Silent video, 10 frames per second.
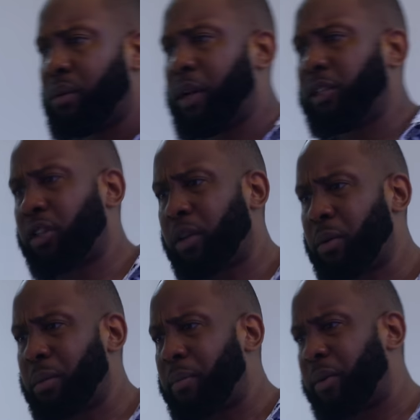Why are you
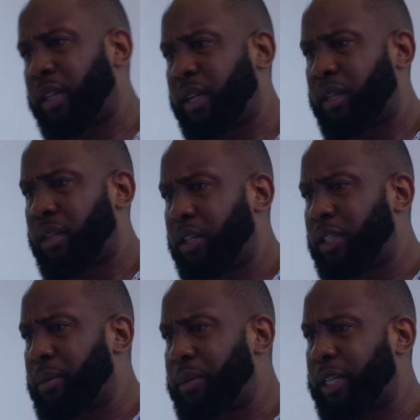talking with my mother? You
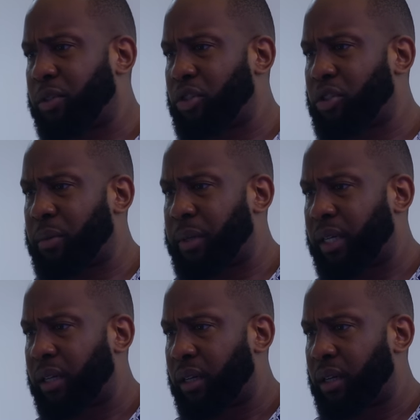didn't tell me that she was coming.